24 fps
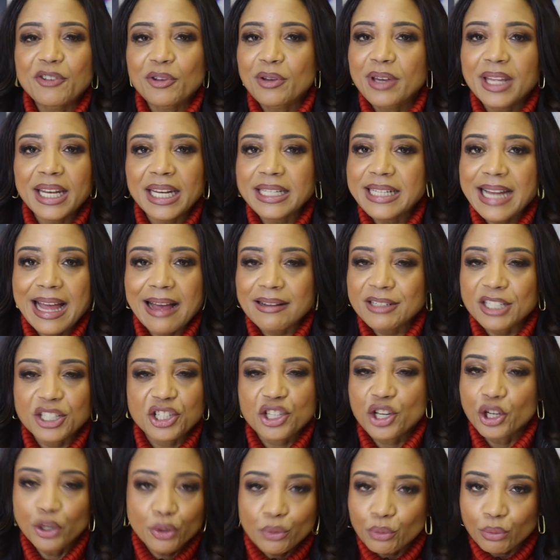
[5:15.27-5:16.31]
you can get it down to
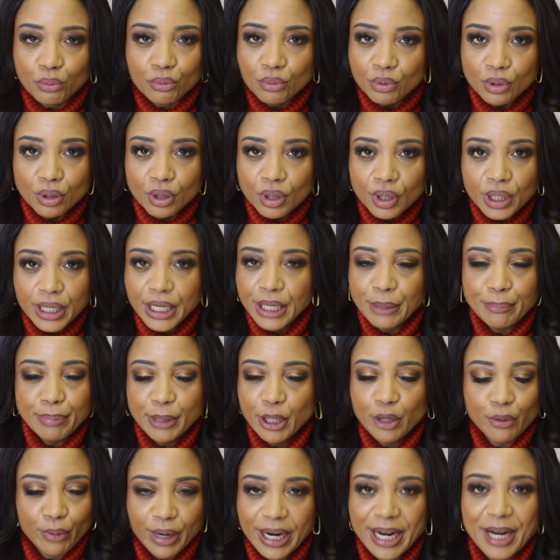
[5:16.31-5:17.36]
two, it'd
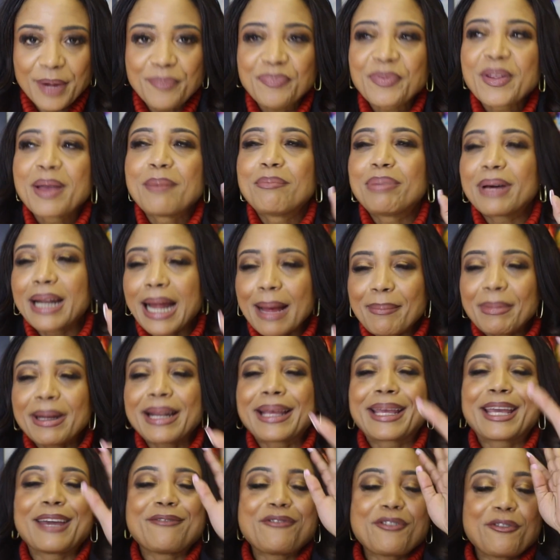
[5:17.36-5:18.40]
be great. But I'm going
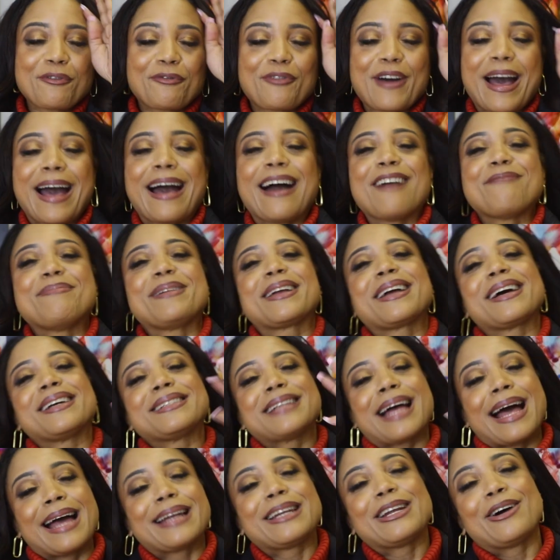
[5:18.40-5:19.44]
to give you five
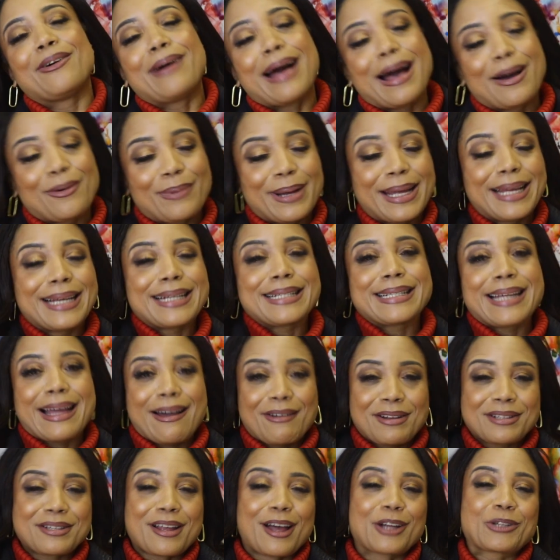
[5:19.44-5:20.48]
because I know how we get
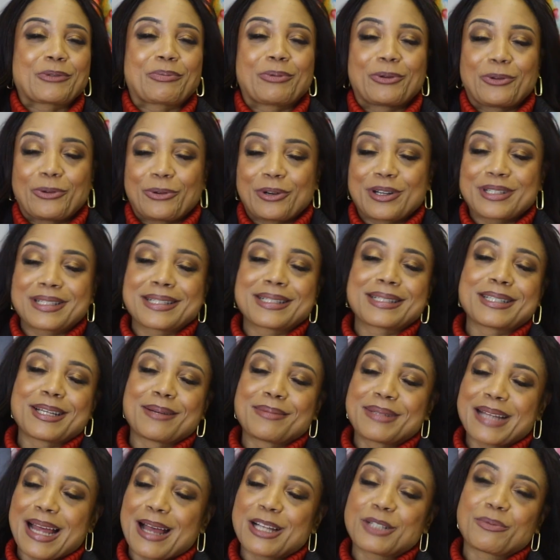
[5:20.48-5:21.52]
down as entrepreneurs, and
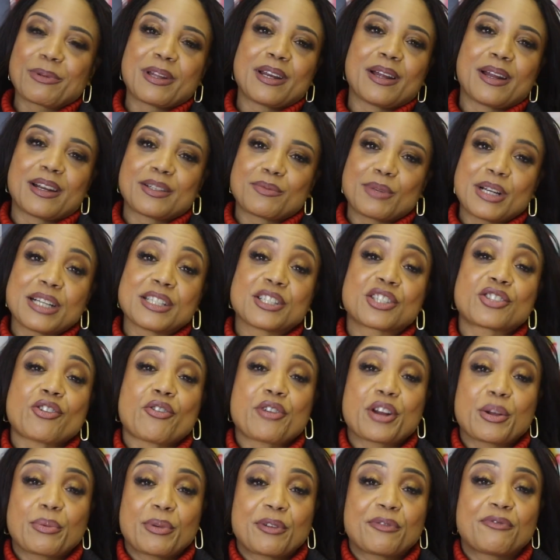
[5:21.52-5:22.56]
sometimes we done, we just
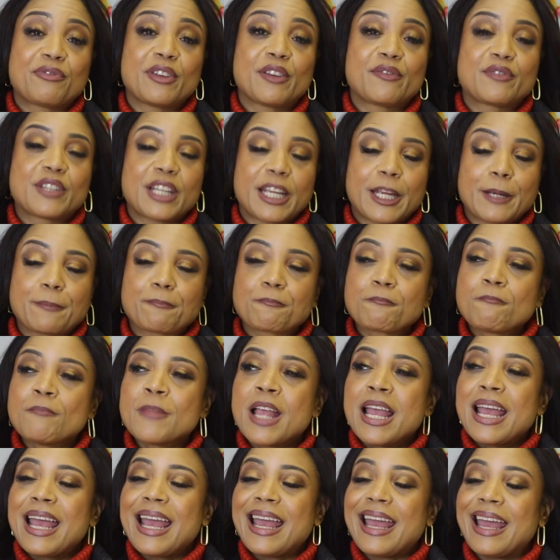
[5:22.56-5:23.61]
started with fifty
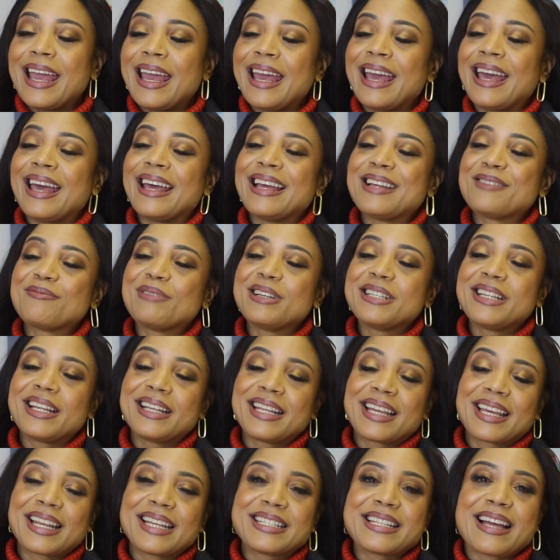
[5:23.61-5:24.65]
and we
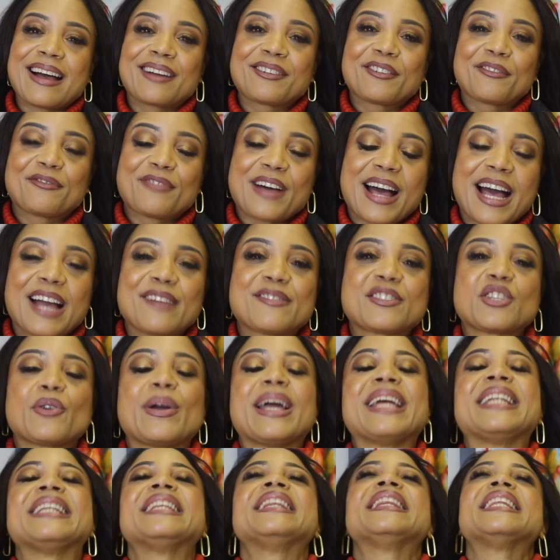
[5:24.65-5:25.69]
need to get it down to five. So
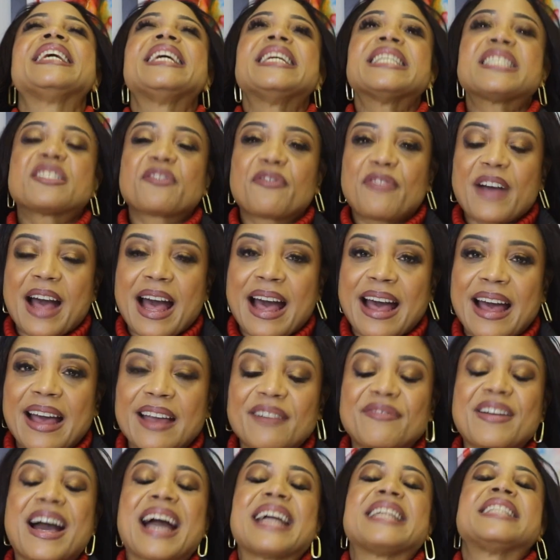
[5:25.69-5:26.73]
at least
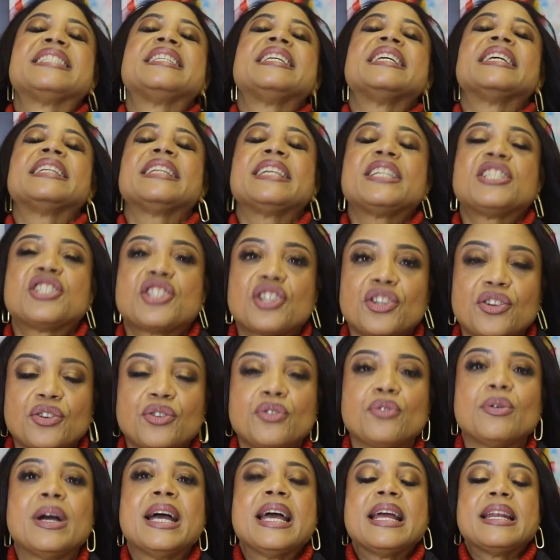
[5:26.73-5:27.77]
five, ideally
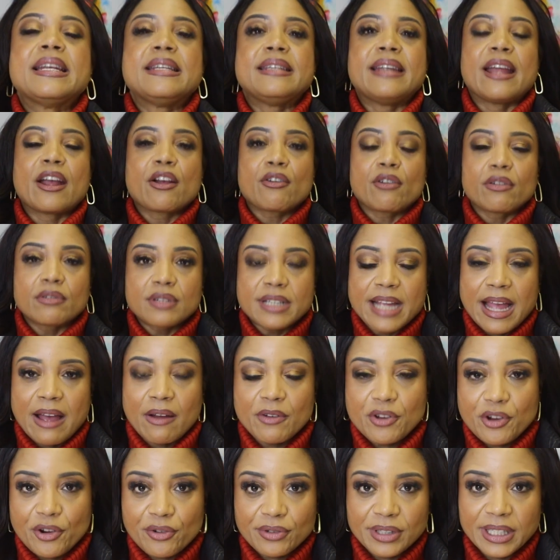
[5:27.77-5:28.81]
two, narrow
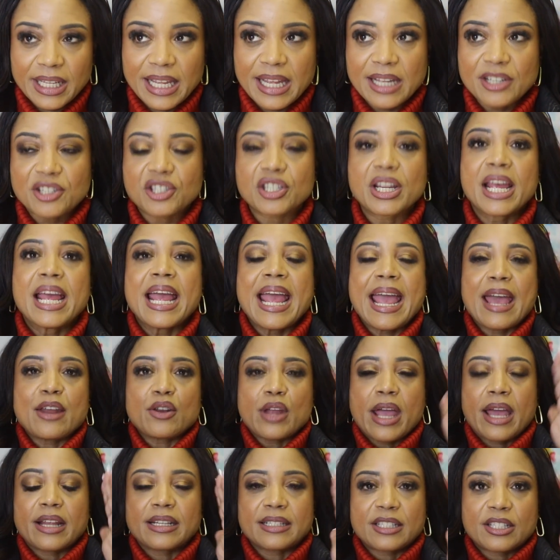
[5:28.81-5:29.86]
down your list
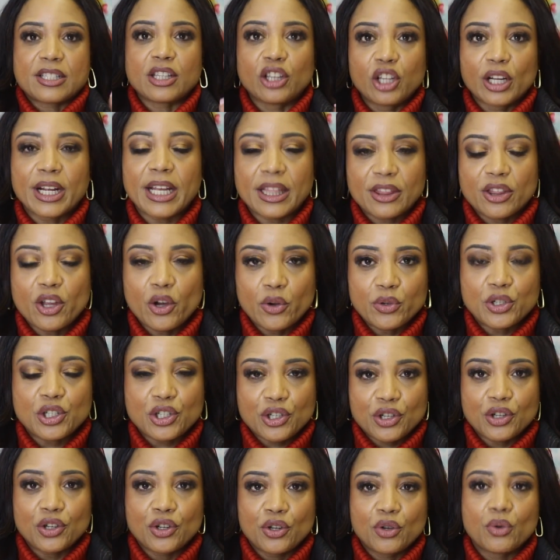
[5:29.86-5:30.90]
and, and look at those
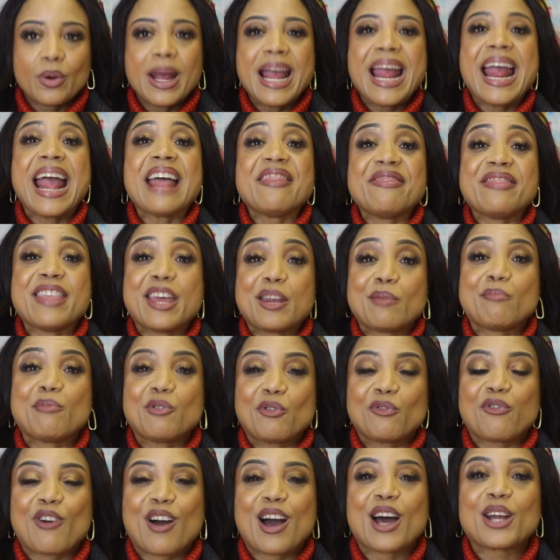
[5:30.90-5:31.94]
two and then
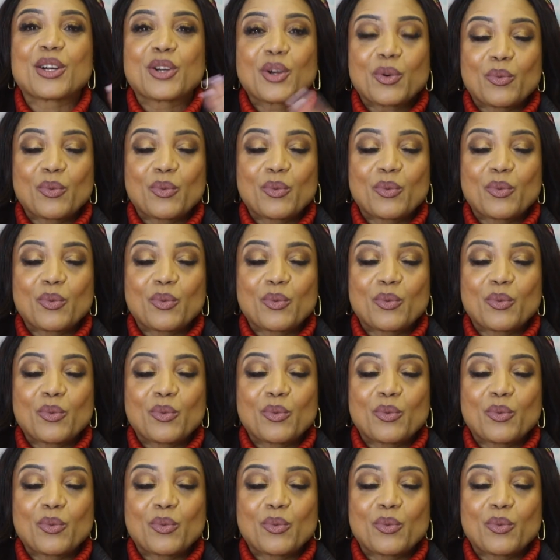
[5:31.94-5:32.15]
move on